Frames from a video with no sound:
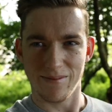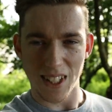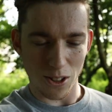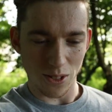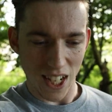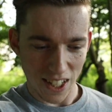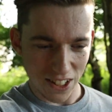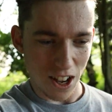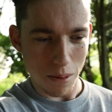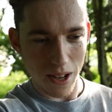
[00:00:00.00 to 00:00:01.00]
Now, next
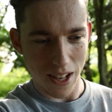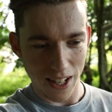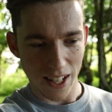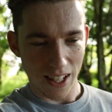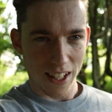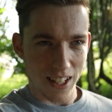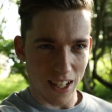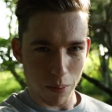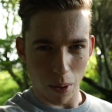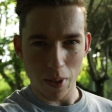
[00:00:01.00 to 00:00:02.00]
up
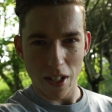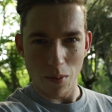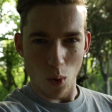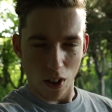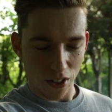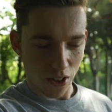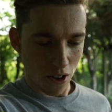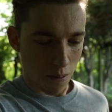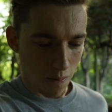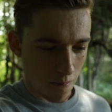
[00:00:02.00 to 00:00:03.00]
is probably one of
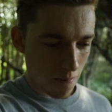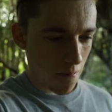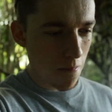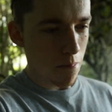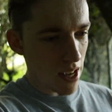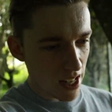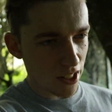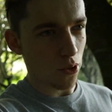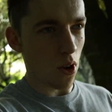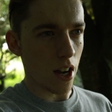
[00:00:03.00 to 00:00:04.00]
the big
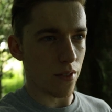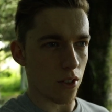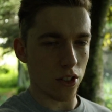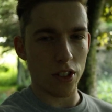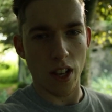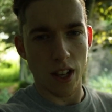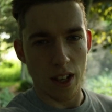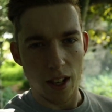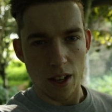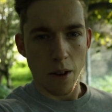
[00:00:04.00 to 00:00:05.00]
drivers
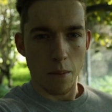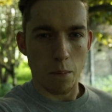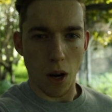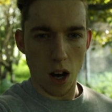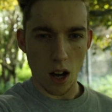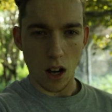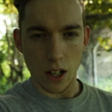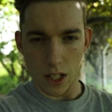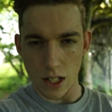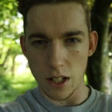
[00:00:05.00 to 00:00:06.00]

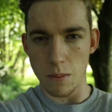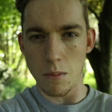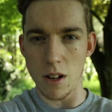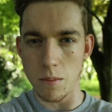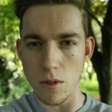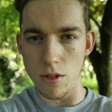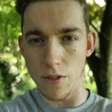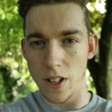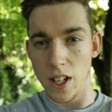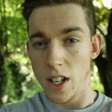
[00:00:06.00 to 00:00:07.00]
behind my move
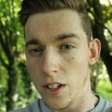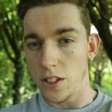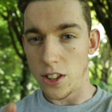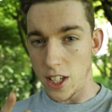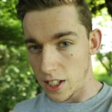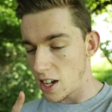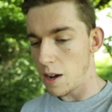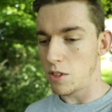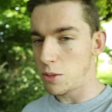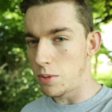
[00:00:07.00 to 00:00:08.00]
to this
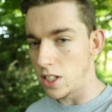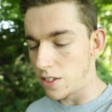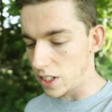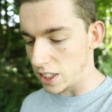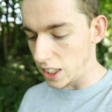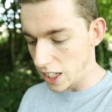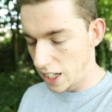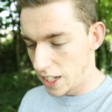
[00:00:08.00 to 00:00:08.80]
camera specifically.